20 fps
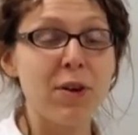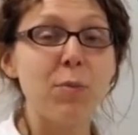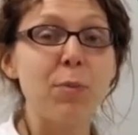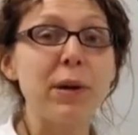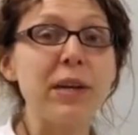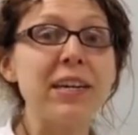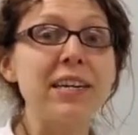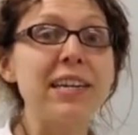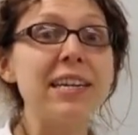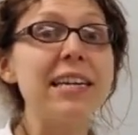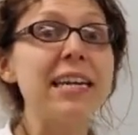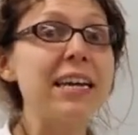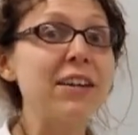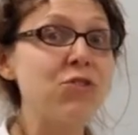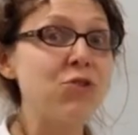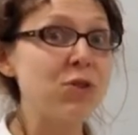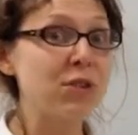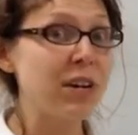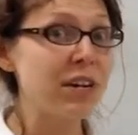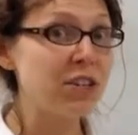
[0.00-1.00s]
but in an
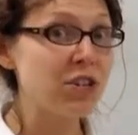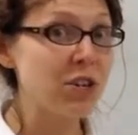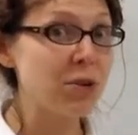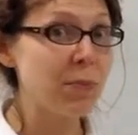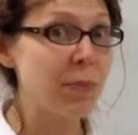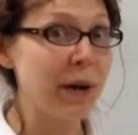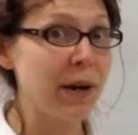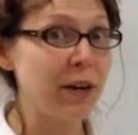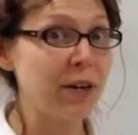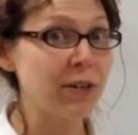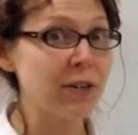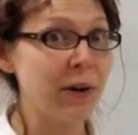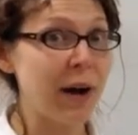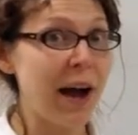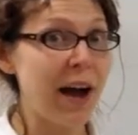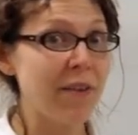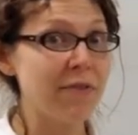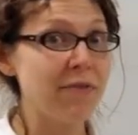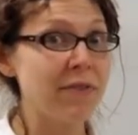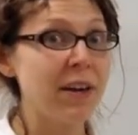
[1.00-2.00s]
introduction
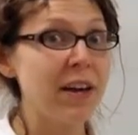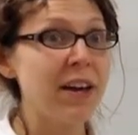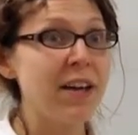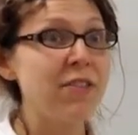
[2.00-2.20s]
paragraph,